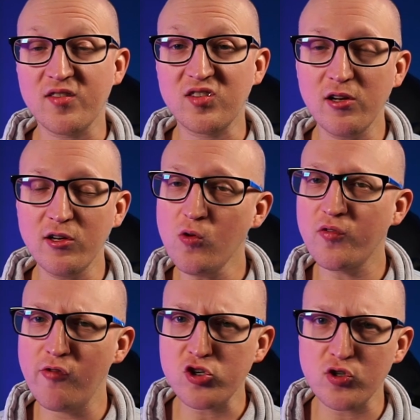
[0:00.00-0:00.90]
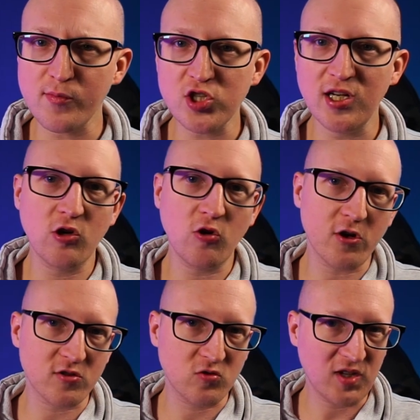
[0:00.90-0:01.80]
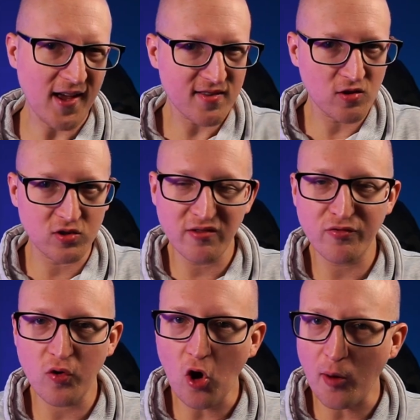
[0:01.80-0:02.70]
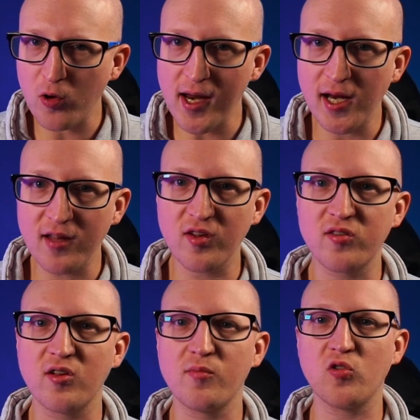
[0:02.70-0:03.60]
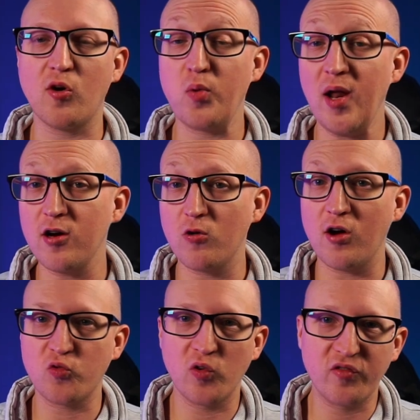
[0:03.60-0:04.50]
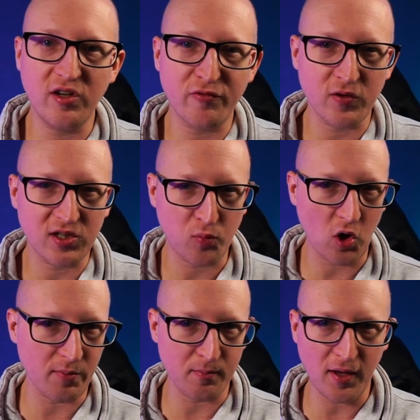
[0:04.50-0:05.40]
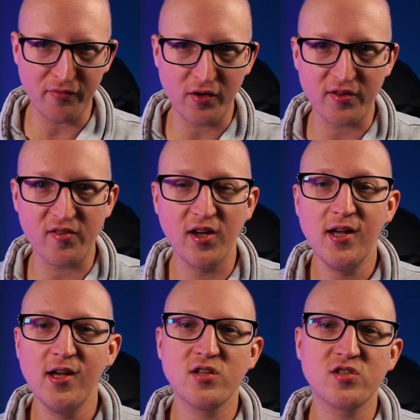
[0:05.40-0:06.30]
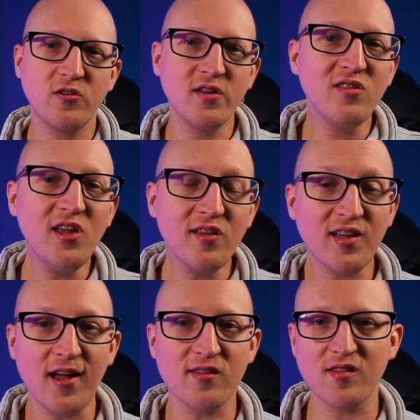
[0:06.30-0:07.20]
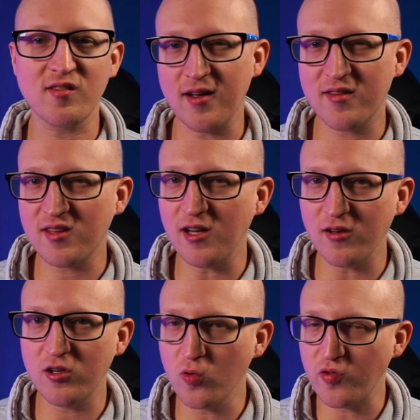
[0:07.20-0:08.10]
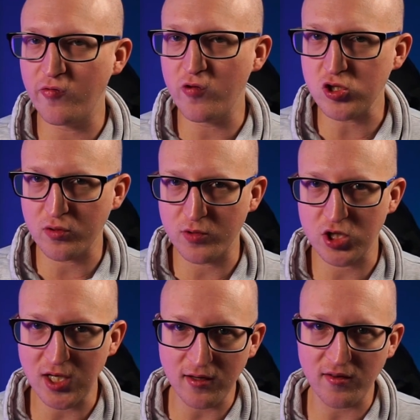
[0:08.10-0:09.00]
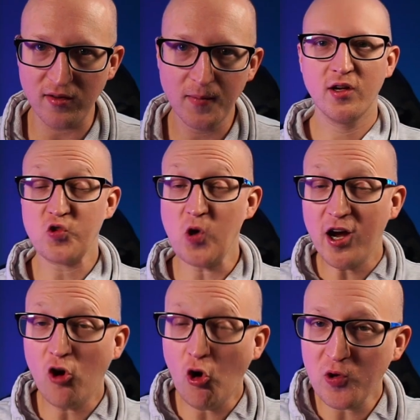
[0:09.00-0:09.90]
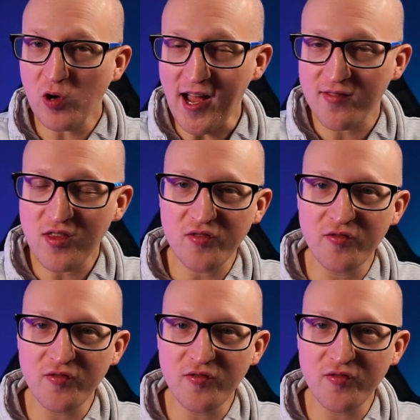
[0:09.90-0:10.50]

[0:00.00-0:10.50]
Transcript: still use virtual machine in order to test out different operating systems or play around with different deployment methods. So in these cases, I still use virtual machines. So I hope you liked this